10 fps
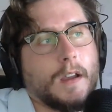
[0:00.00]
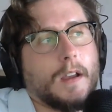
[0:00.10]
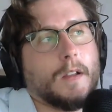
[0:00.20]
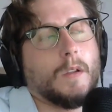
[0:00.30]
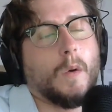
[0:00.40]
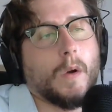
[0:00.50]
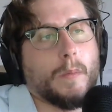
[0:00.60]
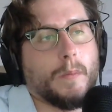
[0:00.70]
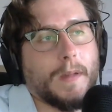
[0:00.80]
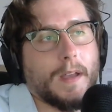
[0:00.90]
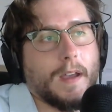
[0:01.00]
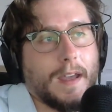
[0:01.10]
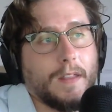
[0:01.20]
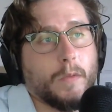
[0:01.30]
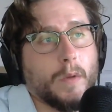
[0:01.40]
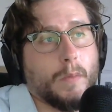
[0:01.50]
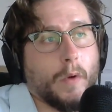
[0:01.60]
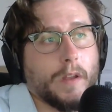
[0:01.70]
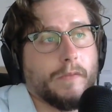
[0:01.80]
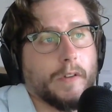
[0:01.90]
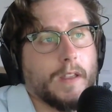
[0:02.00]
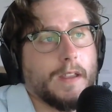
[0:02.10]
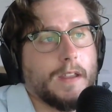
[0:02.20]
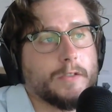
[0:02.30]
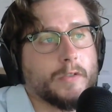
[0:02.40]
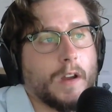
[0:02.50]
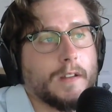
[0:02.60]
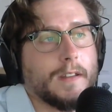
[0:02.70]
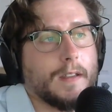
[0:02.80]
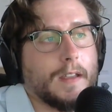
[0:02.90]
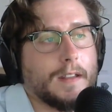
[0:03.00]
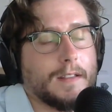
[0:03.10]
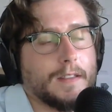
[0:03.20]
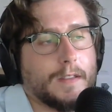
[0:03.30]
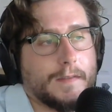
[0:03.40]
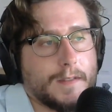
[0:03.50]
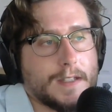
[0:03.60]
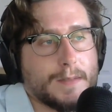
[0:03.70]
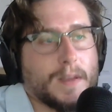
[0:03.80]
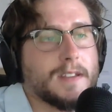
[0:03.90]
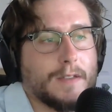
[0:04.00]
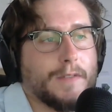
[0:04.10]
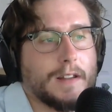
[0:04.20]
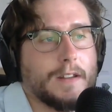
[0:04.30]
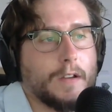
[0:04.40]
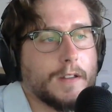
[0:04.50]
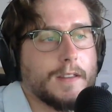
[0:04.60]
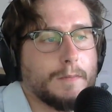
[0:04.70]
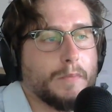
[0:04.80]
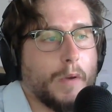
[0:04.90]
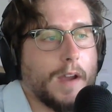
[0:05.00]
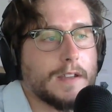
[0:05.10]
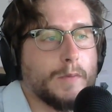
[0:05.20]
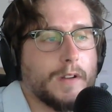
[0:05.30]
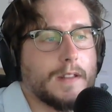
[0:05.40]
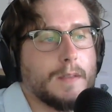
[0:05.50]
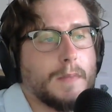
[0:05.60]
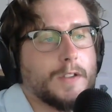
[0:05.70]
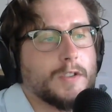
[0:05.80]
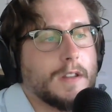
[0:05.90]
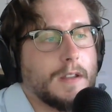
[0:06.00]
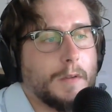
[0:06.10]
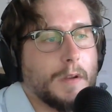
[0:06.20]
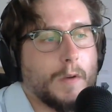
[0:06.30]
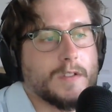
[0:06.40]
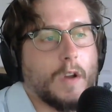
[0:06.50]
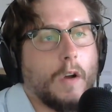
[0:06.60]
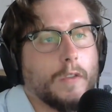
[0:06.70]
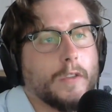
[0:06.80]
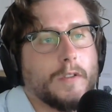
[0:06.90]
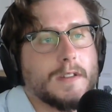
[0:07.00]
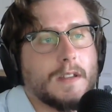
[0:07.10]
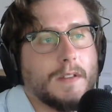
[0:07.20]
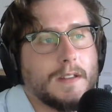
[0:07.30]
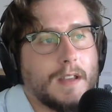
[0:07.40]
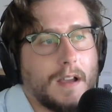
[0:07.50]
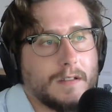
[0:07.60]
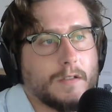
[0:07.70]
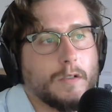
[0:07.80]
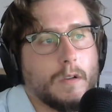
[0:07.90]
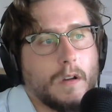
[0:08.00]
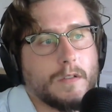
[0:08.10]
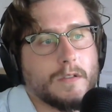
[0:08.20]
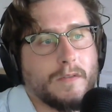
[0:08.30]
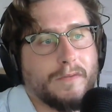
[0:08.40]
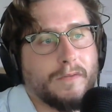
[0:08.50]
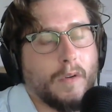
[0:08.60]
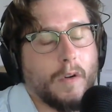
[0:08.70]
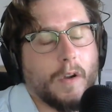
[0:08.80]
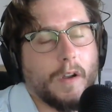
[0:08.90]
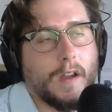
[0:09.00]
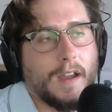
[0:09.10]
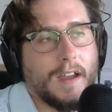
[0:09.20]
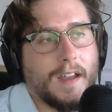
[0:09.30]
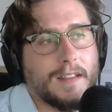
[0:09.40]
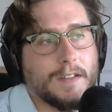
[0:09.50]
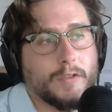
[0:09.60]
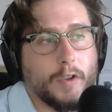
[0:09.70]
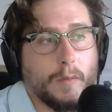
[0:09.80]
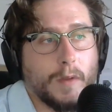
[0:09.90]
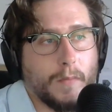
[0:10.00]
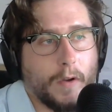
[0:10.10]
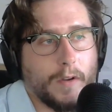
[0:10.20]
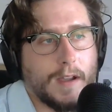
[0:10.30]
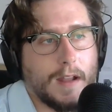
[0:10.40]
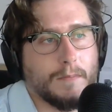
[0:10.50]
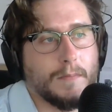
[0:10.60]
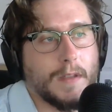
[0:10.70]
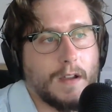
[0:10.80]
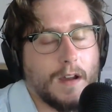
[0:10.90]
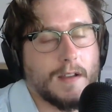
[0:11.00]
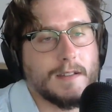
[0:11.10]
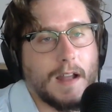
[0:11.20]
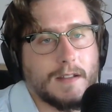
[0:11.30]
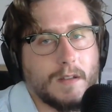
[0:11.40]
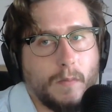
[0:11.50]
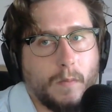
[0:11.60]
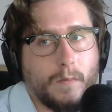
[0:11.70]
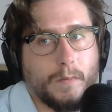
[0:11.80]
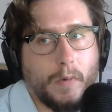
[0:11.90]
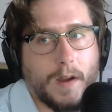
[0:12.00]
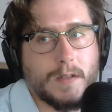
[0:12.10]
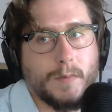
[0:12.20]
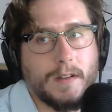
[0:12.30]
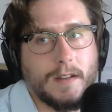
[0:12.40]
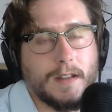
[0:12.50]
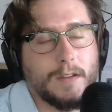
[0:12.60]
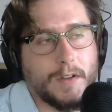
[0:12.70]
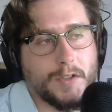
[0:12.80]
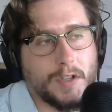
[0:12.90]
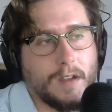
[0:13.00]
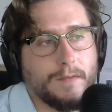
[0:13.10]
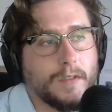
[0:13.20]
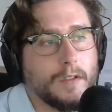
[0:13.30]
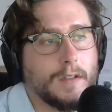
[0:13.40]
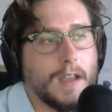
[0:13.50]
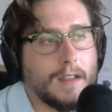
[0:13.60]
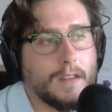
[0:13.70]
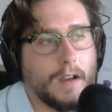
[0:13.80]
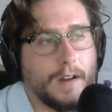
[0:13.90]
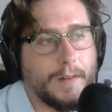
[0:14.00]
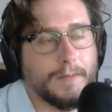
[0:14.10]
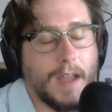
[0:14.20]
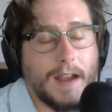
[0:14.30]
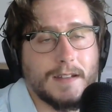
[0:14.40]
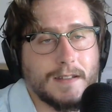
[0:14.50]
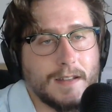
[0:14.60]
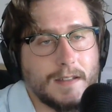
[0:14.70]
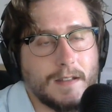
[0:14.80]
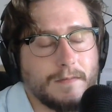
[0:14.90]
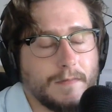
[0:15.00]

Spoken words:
lower entry point for the e-tron. Specifically, the only price point that they mentioned, it was under 70,000 euros for the German market, because that's the price point they need to achieve to get the tax incentive.